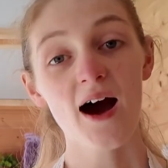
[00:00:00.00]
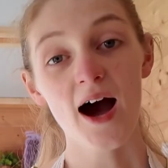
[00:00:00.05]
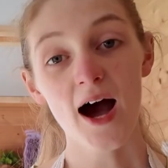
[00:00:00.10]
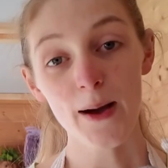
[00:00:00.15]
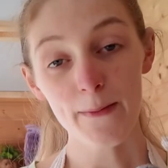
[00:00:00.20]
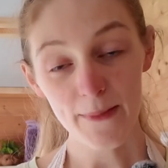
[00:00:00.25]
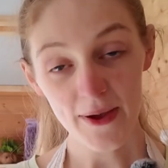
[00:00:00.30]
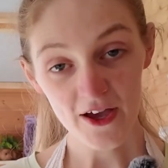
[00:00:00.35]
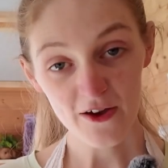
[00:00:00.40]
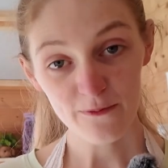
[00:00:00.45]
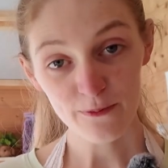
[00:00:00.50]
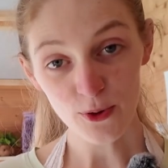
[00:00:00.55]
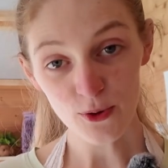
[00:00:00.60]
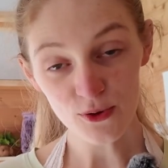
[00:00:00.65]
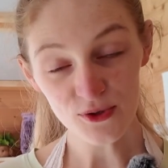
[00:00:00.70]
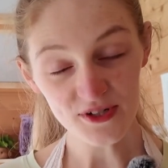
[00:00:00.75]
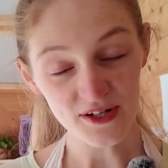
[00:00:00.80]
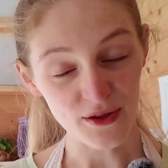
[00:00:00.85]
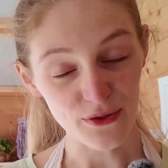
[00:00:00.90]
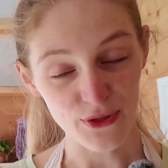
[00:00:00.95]
I may have
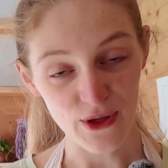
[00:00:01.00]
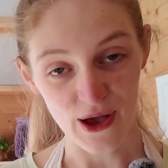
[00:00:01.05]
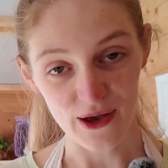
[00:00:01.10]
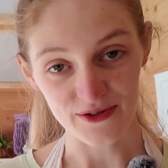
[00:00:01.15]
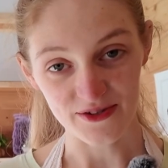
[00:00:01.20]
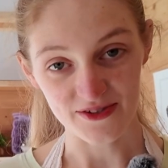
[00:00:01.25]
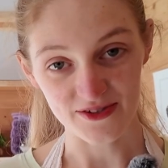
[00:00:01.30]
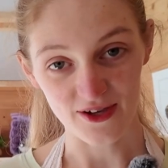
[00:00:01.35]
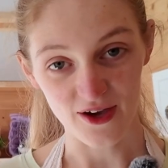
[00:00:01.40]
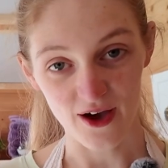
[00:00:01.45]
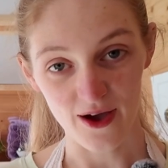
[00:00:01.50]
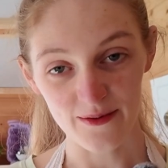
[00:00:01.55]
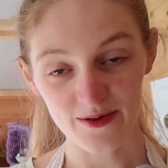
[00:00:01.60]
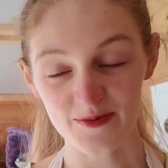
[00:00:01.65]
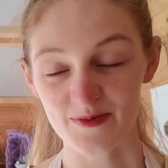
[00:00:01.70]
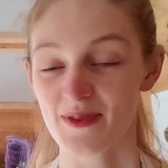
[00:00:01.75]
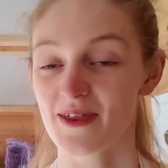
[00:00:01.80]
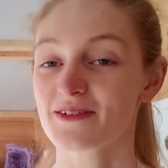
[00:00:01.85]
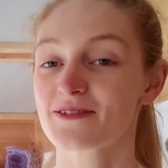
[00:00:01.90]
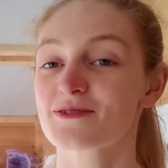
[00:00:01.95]
pulled it 1,000 times,
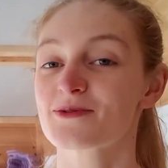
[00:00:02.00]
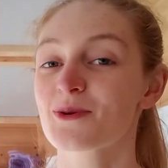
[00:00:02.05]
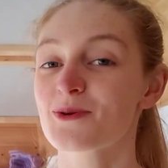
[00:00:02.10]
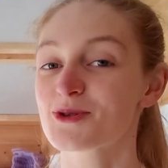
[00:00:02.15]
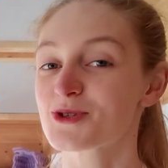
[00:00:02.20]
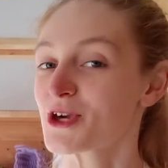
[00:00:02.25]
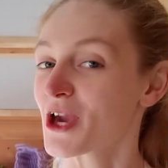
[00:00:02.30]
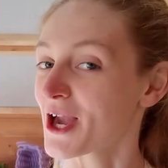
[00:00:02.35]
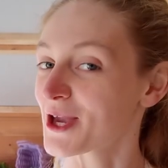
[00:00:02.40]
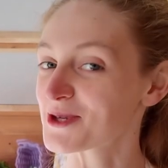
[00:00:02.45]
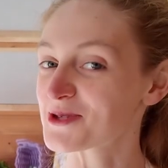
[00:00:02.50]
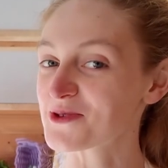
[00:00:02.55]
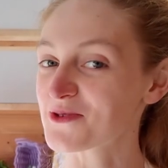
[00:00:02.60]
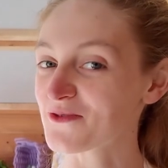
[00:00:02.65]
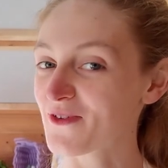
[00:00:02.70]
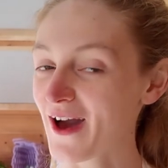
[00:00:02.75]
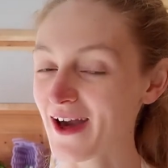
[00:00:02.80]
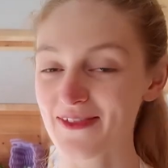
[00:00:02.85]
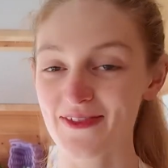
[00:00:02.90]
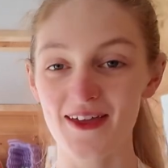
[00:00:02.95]
but that does not change the
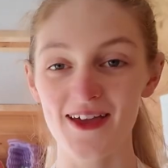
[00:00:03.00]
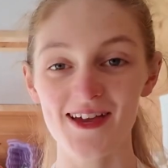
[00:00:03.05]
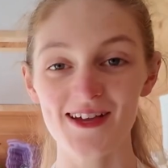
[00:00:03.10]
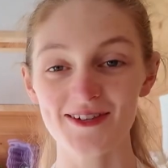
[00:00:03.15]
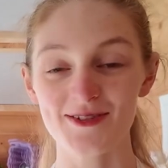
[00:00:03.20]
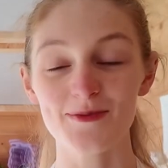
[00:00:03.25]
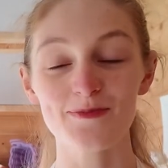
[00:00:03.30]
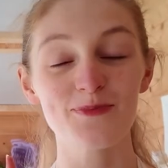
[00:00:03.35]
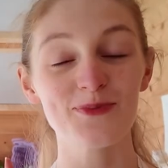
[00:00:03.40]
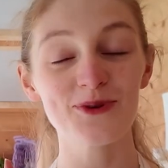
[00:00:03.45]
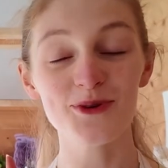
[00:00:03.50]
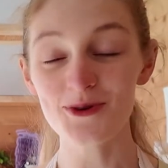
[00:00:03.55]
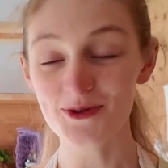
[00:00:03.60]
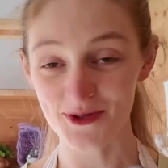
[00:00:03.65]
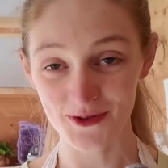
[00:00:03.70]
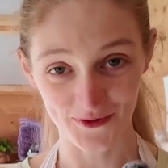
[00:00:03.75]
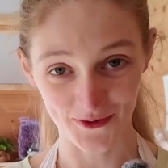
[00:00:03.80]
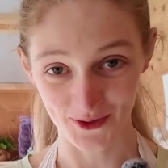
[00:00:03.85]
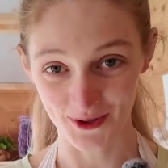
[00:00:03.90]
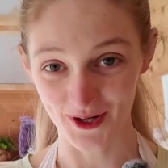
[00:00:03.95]
fact that it is a
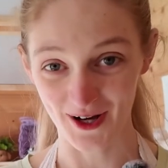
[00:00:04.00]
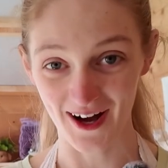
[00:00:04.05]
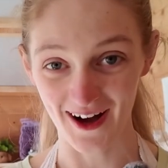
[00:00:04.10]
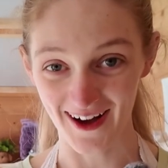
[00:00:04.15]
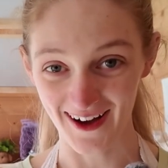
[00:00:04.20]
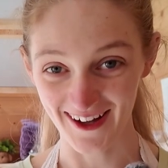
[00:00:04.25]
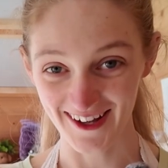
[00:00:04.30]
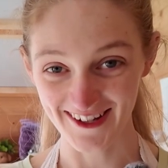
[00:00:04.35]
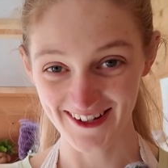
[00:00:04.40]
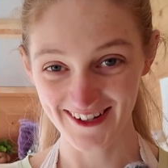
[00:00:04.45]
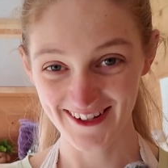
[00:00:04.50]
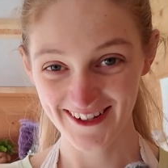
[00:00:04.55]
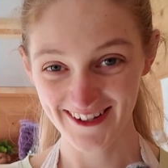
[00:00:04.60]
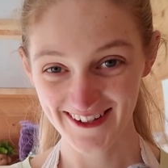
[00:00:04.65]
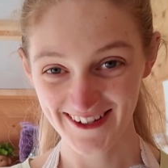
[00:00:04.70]
beautiful card.